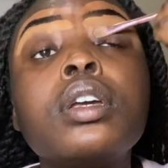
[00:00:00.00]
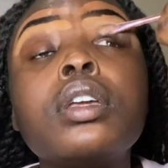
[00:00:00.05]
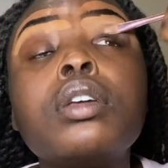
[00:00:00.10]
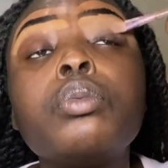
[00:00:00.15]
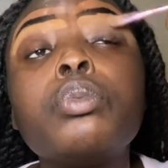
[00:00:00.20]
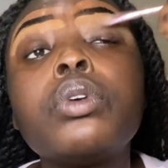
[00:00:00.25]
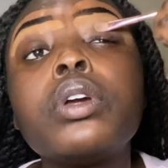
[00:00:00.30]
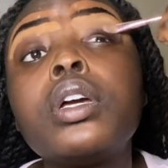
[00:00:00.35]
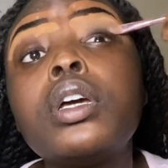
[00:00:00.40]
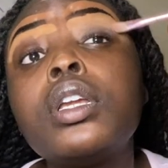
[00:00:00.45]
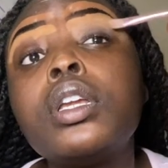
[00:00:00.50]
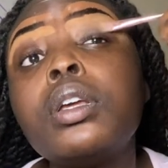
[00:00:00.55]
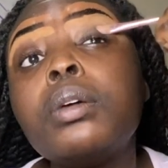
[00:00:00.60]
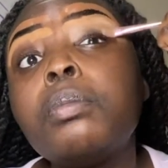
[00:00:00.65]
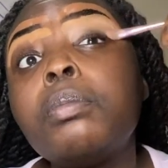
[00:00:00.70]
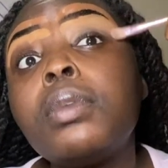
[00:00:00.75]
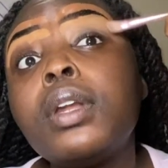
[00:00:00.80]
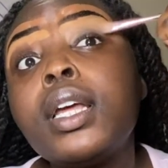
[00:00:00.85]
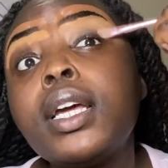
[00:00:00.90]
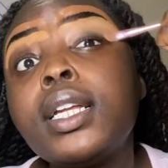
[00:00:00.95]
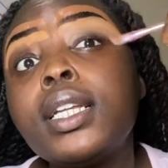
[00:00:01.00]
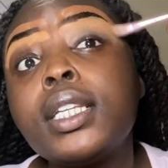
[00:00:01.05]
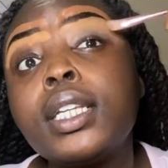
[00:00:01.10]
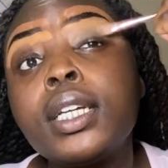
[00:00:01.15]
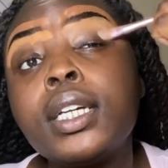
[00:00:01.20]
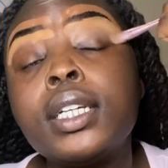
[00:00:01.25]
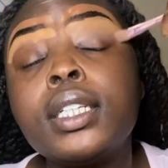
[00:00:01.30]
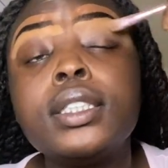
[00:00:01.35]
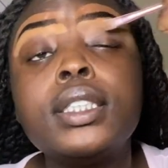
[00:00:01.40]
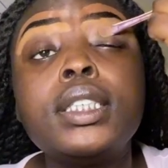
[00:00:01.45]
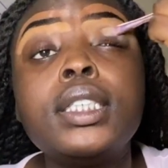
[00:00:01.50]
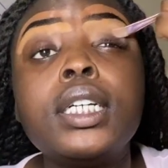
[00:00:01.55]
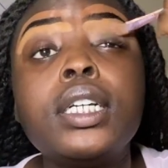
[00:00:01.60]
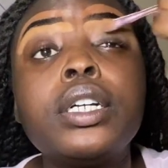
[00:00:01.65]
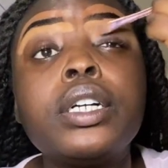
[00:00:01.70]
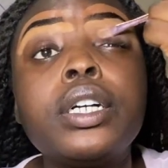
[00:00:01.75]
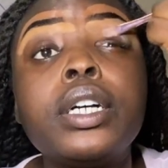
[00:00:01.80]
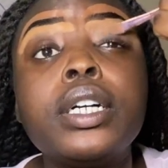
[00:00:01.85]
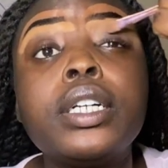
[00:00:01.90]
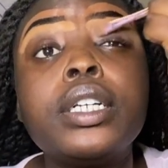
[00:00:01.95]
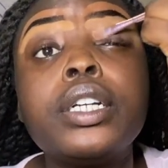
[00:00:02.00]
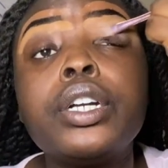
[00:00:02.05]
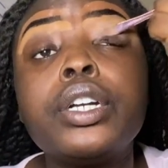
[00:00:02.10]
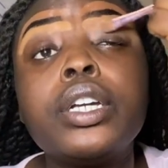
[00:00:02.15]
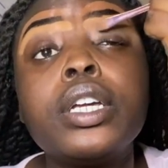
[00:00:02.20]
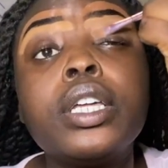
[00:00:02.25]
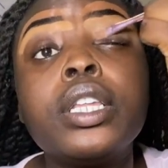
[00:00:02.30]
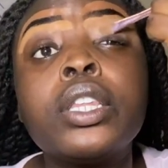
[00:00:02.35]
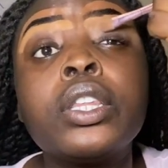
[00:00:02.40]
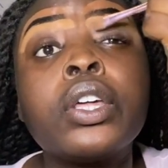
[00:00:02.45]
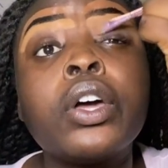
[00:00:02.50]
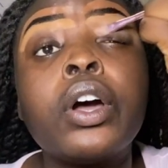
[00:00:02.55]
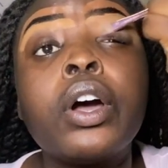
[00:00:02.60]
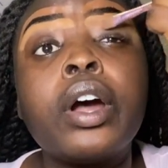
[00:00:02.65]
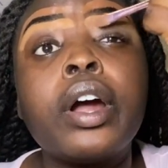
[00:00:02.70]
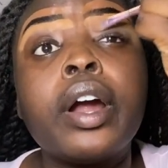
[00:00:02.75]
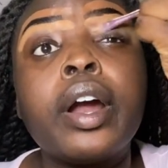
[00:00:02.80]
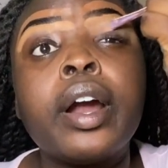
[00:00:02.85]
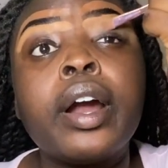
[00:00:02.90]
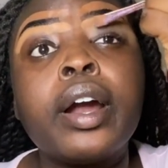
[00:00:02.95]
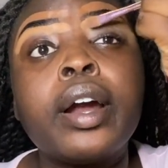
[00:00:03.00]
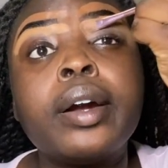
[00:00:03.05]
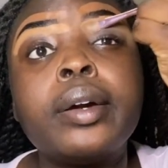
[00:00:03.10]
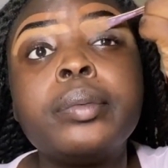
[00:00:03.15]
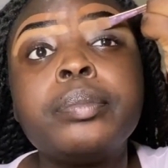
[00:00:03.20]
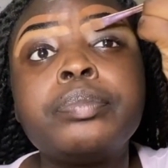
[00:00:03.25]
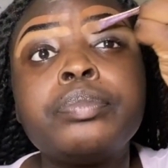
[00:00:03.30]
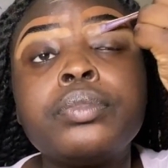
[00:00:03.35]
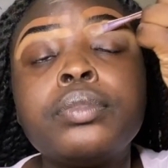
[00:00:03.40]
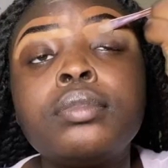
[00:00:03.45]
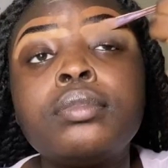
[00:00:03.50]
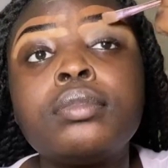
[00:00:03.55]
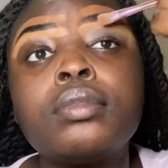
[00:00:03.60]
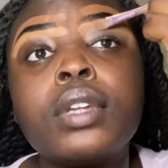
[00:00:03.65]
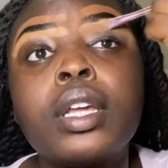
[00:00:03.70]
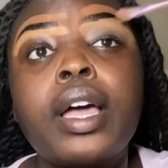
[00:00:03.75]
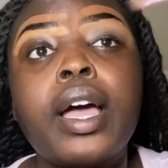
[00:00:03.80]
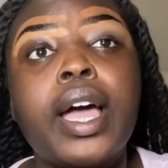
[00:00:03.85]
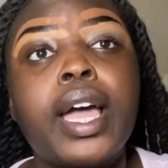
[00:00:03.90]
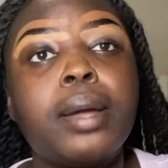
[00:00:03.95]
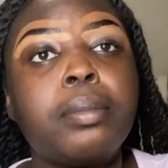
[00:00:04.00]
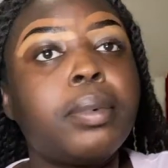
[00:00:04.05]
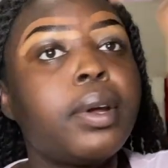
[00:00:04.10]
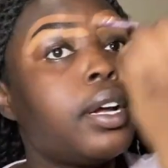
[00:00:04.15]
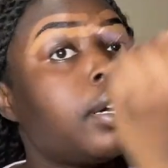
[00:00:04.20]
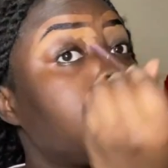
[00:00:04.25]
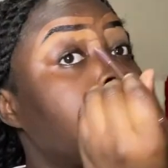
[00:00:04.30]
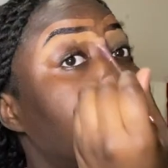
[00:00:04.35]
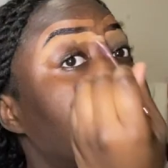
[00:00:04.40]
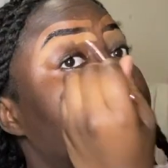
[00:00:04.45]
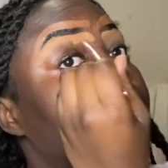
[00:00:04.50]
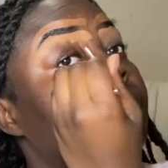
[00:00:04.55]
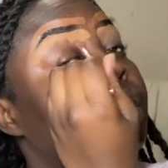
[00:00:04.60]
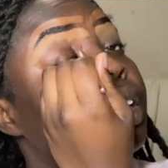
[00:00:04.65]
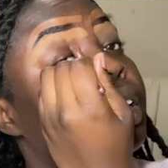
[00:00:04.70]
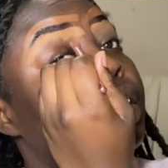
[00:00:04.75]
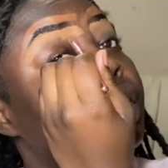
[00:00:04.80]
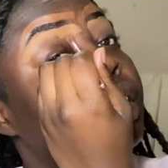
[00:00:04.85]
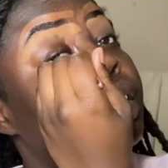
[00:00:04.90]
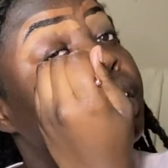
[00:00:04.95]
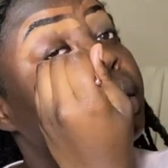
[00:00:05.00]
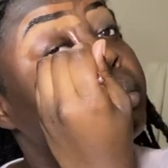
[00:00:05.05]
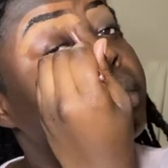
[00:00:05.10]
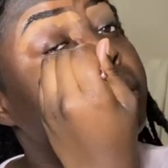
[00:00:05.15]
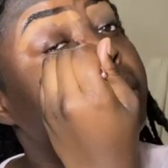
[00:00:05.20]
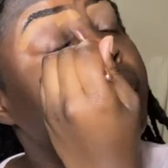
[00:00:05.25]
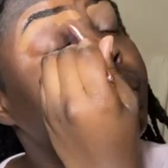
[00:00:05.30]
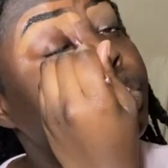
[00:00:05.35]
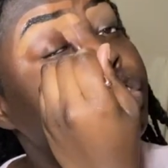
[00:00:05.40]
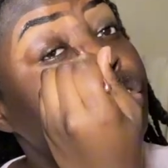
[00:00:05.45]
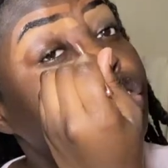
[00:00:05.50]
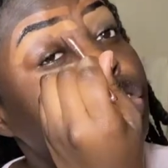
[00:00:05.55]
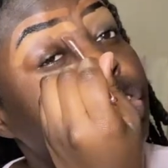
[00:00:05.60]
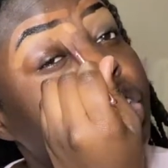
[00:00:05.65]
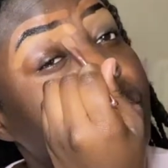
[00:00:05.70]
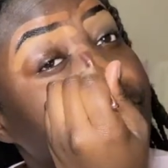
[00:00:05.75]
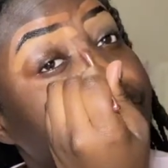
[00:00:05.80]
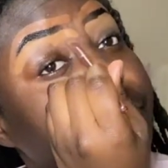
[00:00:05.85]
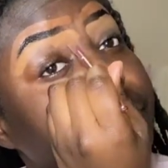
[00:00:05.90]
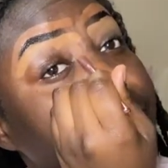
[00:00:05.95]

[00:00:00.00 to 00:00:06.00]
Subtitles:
We're gonna blend the concealer underneath our eyebrows, but make sure you leave the